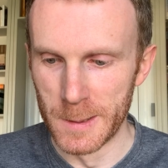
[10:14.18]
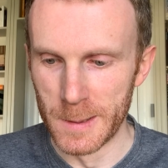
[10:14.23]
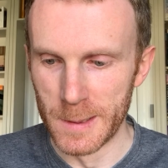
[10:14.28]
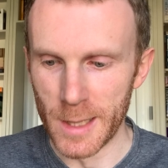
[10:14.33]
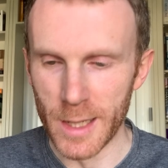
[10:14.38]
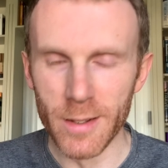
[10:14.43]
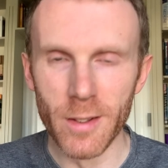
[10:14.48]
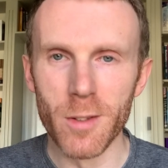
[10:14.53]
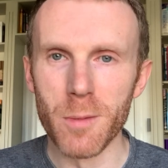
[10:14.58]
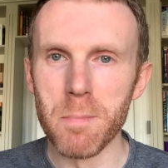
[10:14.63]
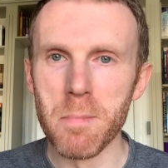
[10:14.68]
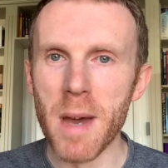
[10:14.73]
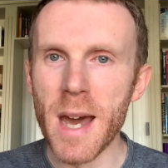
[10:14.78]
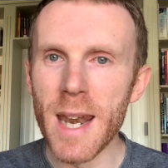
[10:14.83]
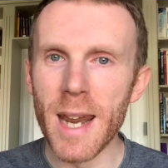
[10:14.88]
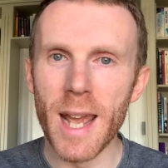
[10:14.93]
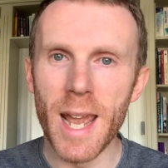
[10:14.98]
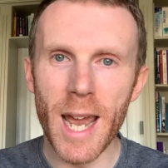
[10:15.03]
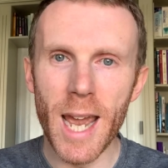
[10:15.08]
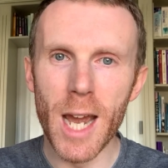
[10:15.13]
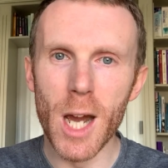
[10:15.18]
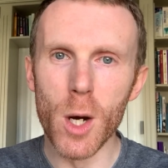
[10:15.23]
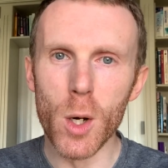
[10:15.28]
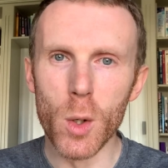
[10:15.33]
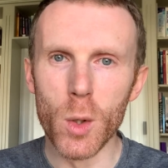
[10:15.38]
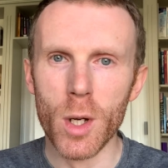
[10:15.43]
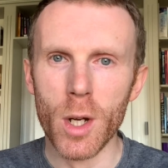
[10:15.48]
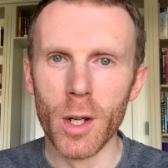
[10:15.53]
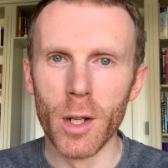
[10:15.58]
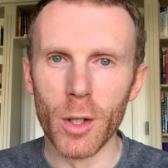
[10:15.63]
It doesn't matter
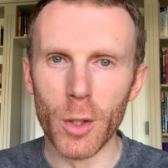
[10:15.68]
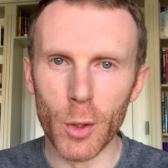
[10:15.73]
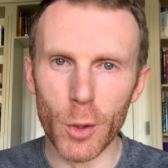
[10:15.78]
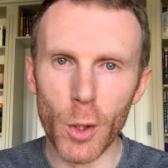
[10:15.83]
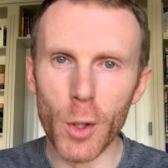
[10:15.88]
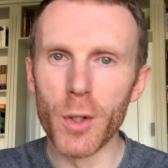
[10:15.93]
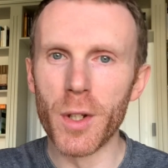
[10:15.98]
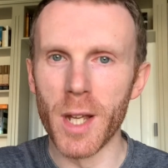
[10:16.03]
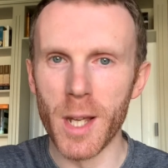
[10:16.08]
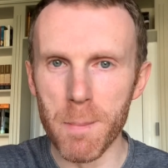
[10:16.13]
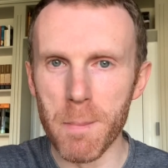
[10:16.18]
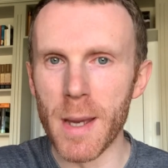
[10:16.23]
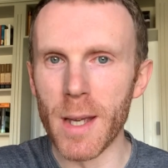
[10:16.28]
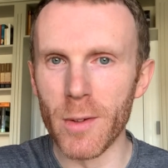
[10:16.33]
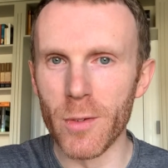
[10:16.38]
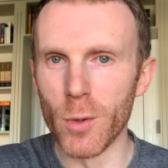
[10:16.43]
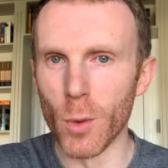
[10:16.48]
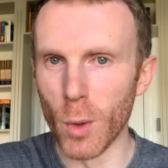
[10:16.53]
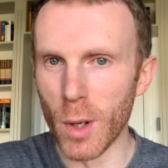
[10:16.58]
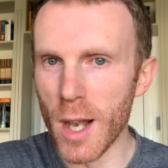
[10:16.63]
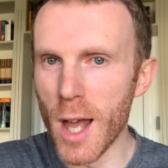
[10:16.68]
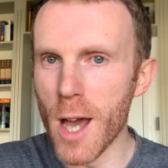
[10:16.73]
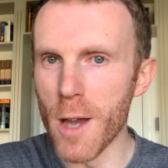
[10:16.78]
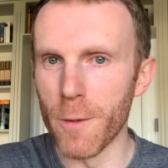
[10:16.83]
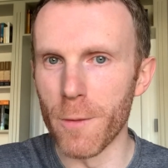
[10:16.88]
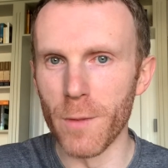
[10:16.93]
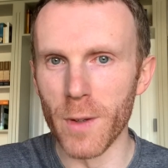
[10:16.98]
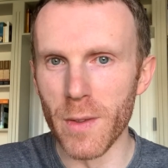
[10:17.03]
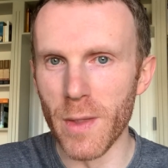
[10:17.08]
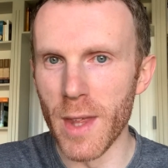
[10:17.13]
how good it makes your
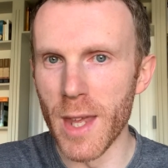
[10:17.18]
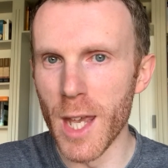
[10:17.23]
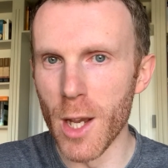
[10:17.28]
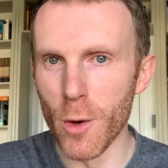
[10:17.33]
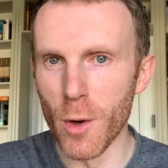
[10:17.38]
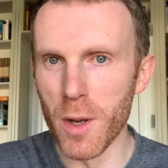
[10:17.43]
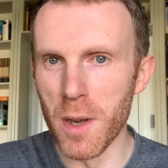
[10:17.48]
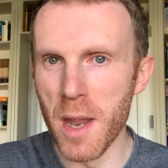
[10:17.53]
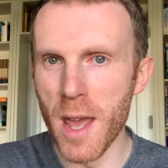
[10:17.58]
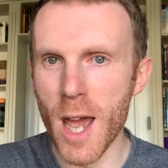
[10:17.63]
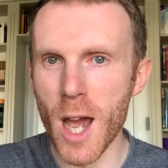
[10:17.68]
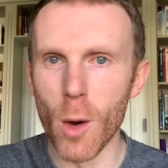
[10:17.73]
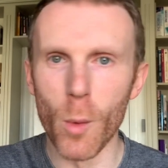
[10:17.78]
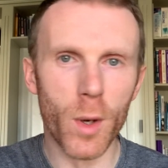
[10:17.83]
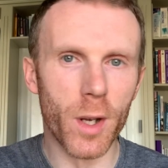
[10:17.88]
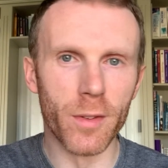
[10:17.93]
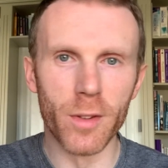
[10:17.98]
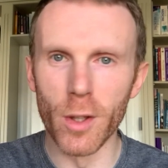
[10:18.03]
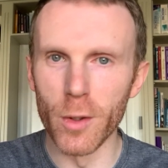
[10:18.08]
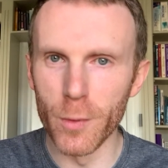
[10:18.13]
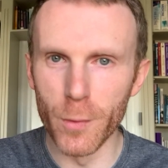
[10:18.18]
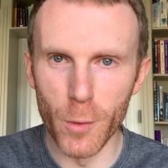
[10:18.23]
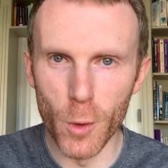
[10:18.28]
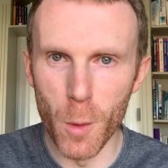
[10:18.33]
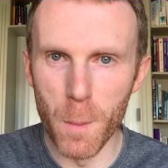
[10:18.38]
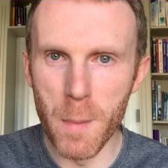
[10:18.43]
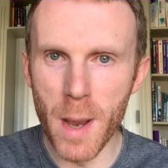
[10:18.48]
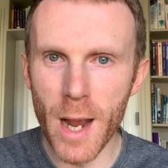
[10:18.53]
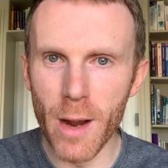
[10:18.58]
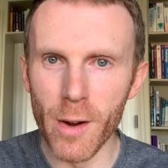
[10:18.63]
life in the here and now, what it does for your
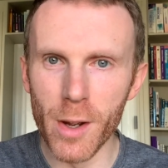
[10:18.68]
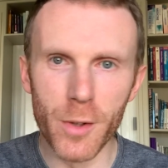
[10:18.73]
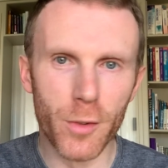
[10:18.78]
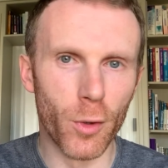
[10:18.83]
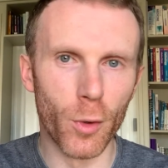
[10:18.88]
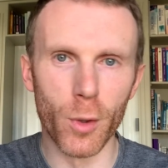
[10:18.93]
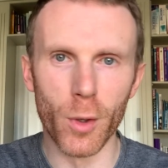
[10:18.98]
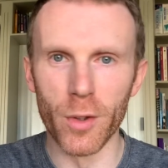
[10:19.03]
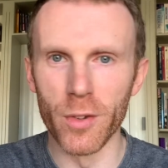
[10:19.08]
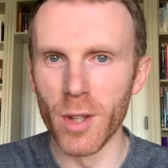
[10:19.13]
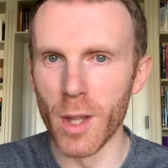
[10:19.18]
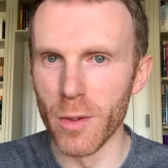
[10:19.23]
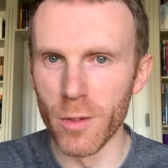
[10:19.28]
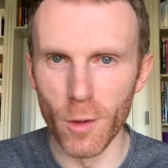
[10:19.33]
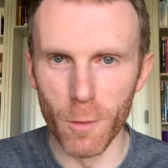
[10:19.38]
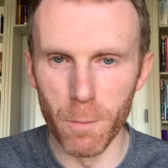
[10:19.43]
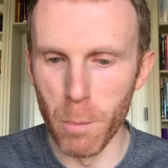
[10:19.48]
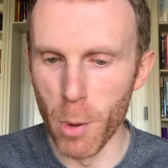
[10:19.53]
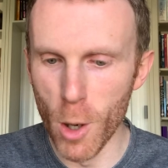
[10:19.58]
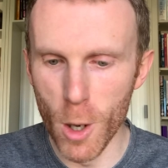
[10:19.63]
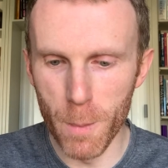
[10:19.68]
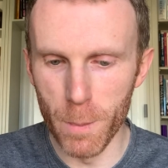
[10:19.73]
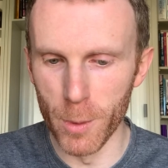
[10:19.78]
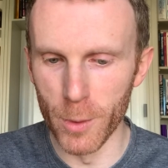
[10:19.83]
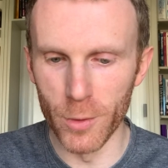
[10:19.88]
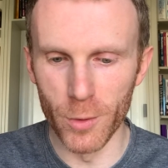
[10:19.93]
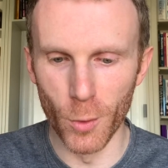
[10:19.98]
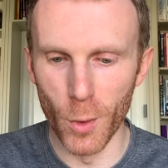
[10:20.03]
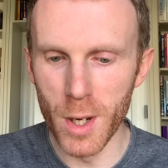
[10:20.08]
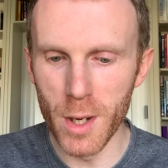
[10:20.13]
marriage or your sense of
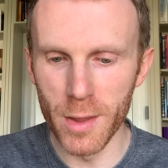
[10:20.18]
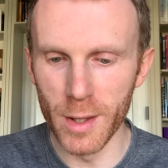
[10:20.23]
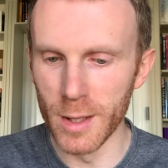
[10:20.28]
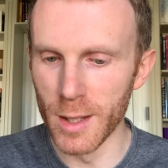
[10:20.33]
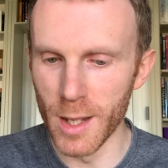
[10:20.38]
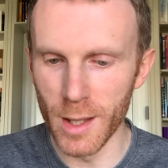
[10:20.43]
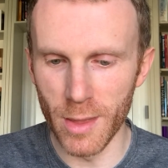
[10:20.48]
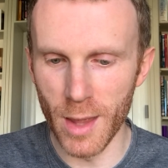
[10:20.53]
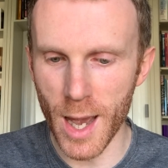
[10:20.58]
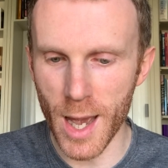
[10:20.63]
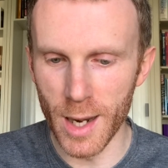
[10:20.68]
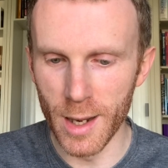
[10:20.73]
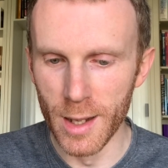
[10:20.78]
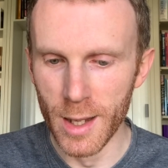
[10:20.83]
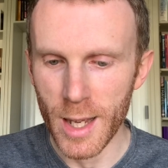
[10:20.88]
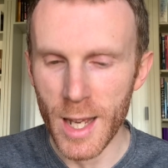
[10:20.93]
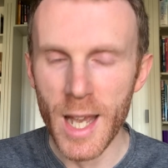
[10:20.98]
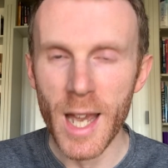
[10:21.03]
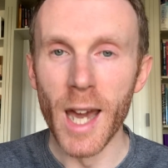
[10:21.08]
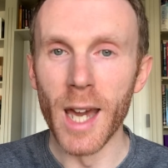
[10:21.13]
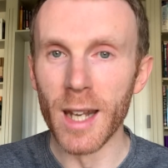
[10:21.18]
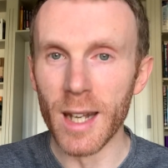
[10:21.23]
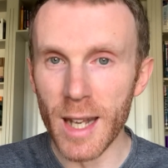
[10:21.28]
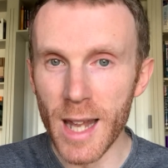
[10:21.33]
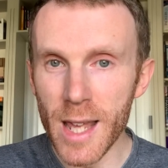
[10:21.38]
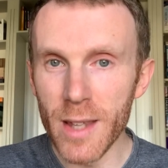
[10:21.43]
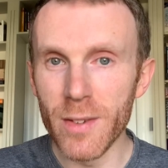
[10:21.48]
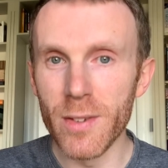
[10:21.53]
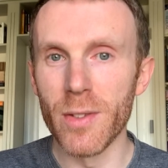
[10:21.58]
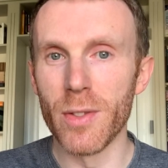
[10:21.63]
purpose or anything like that.
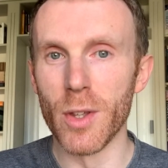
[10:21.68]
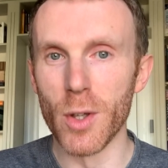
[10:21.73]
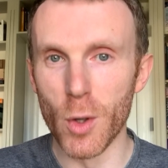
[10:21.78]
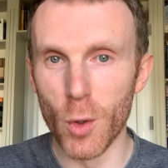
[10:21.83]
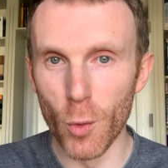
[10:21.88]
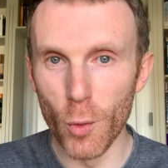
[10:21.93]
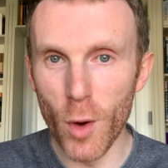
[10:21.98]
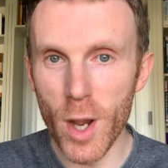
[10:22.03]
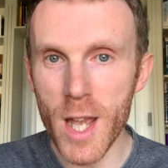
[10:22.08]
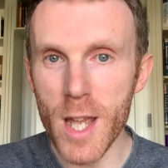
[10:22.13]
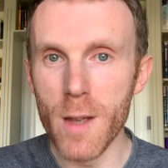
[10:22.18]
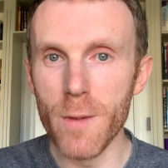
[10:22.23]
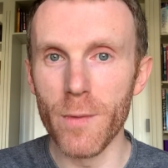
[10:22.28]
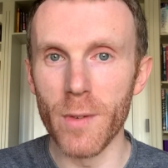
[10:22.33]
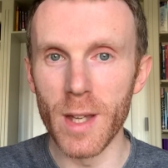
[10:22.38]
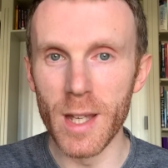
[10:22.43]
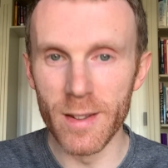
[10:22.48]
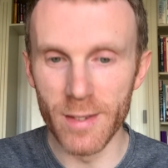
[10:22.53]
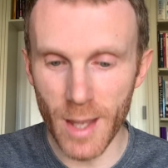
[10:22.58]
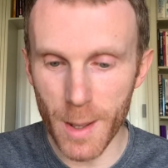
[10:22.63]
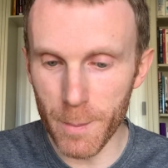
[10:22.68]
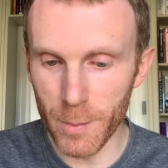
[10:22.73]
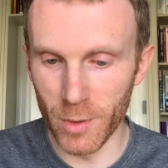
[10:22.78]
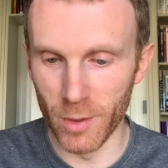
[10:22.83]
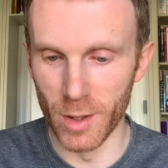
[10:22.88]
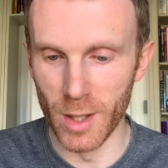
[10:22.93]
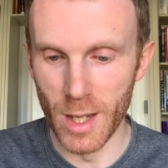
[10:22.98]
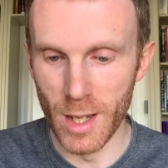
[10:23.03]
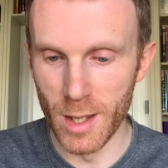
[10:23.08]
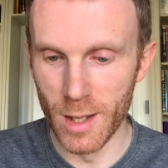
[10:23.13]
Unless the grave is
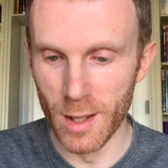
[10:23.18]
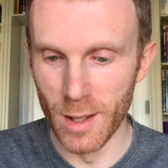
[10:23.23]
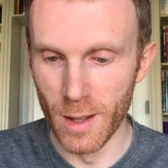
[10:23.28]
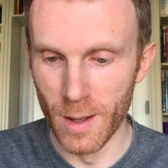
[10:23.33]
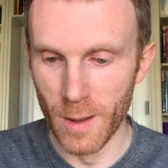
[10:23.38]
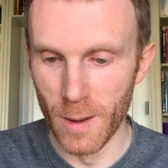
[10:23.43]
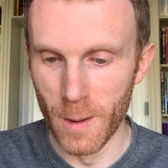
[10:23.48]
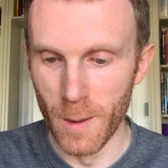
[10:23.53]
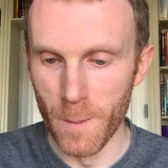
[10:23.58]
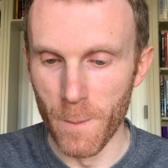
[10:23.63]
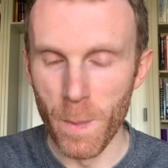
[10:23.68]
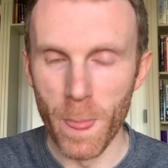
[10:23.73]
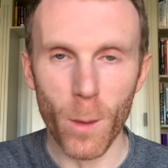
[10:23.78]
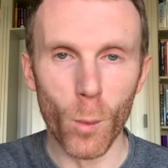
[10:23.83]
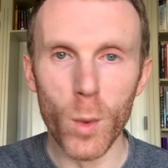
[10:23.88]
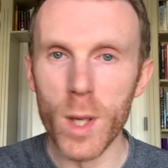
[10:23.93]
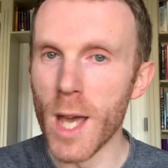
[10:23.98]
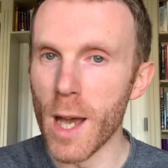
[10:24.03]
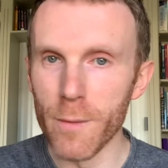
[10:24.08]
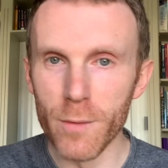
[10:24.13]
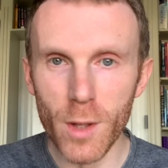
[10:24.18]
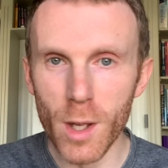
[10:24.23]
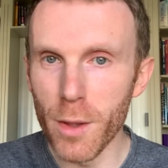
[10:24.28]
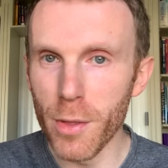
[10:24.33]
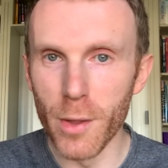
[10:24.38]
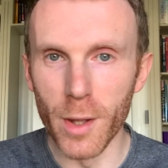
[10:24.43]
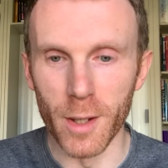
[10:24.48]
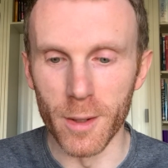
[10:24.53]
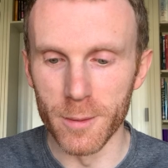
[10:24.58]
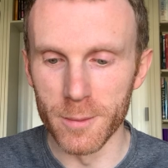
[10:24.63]
empty, we have
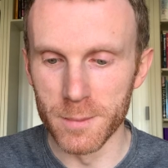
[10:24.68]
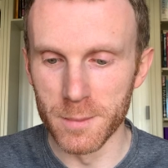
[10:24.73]
nothing.